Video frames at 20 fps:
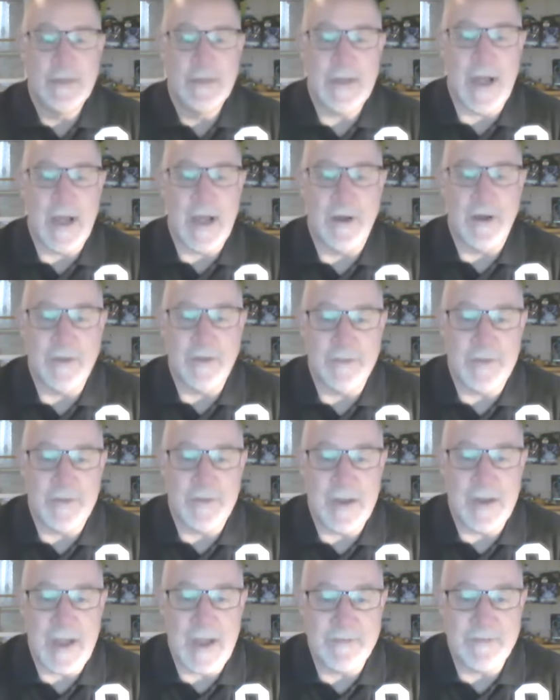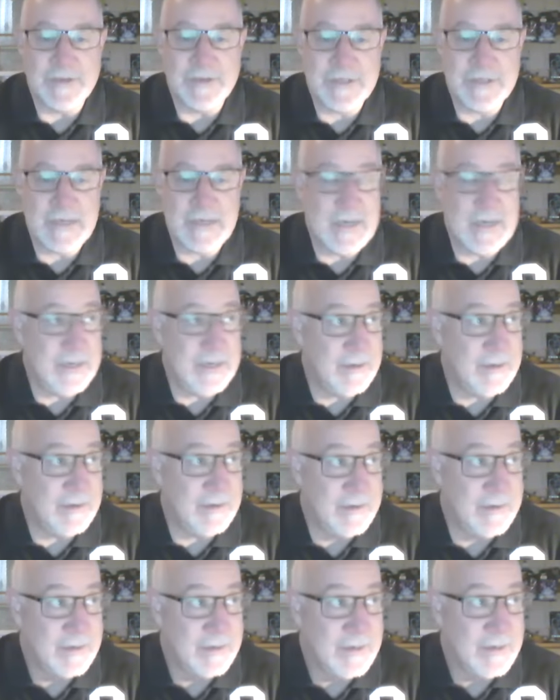Now, if you haven't
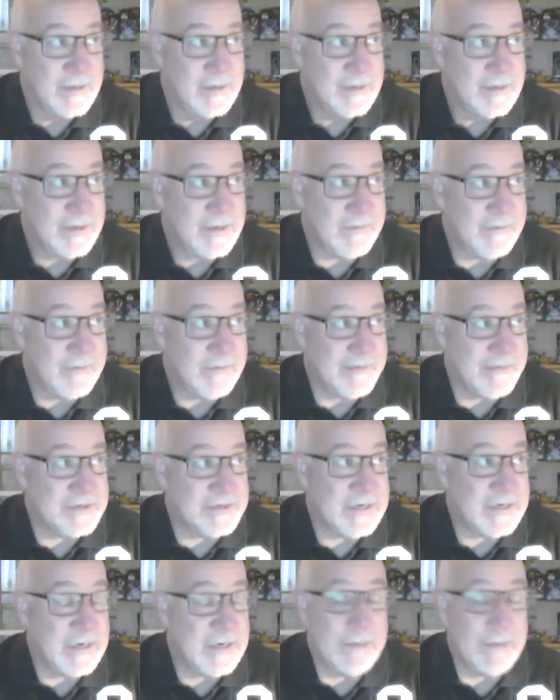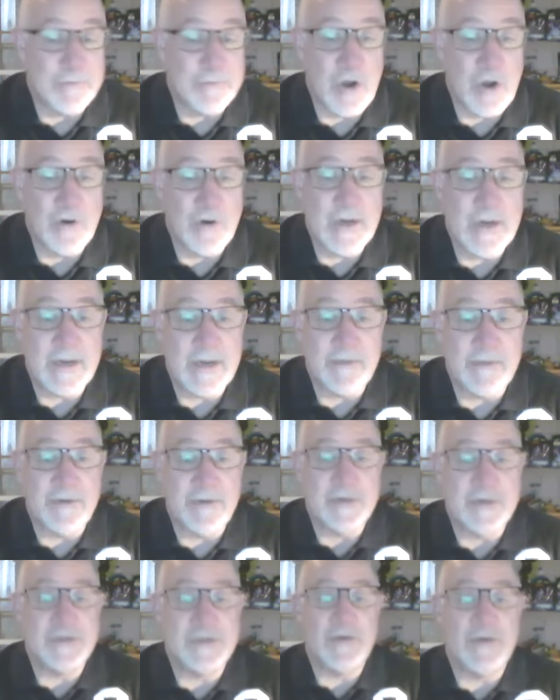seen, if you haven't seen Unbroken, it
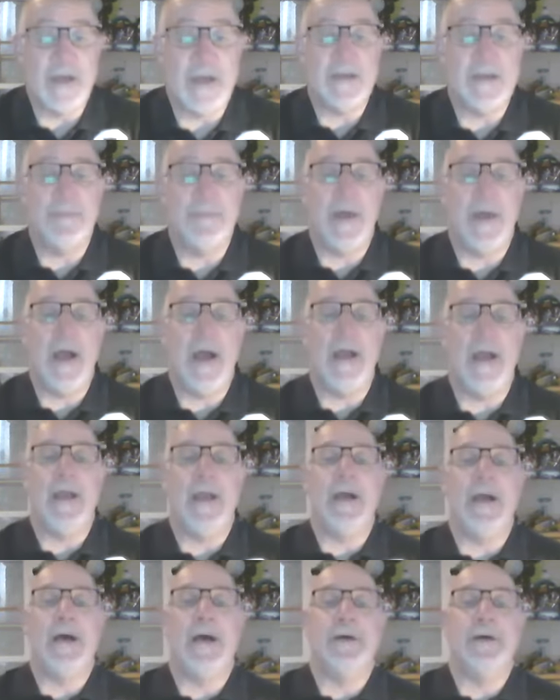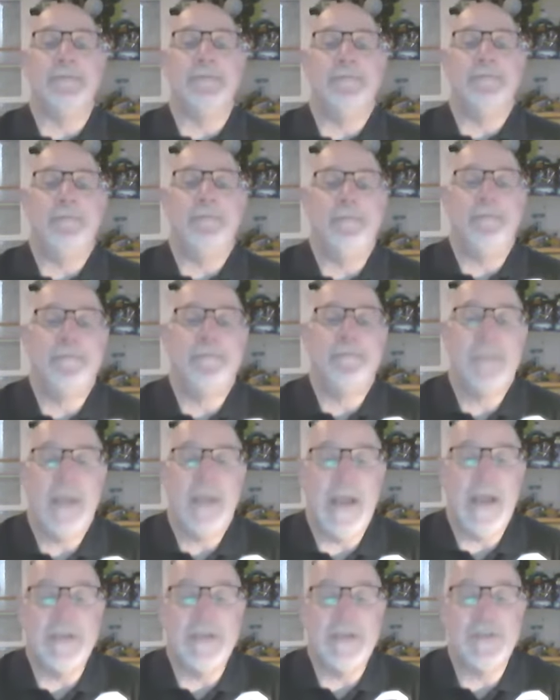was directed by um,
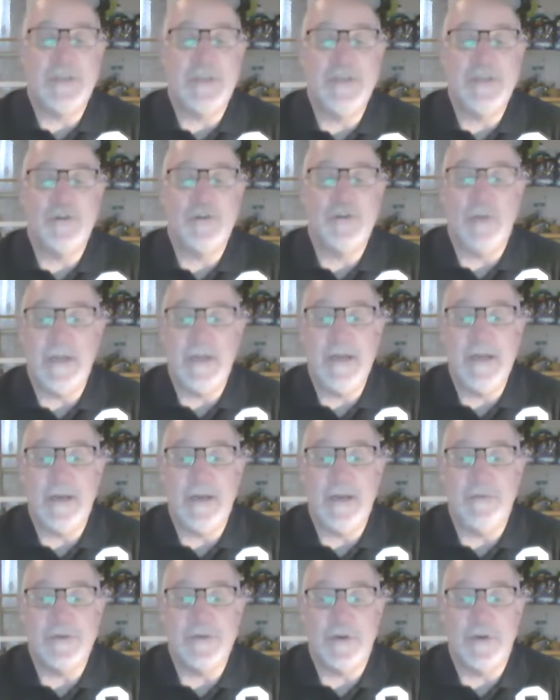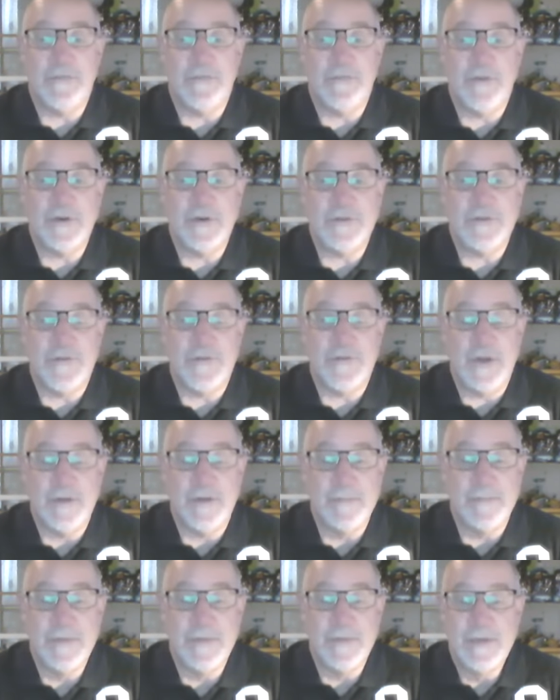Angelina Jolie. It was her first
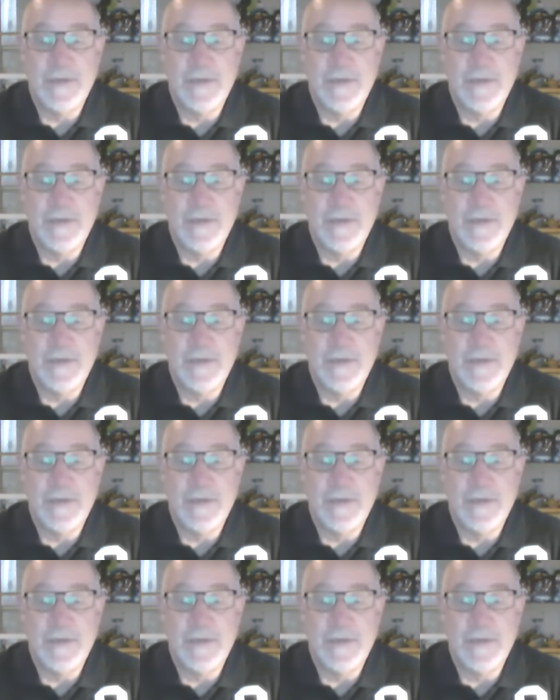film.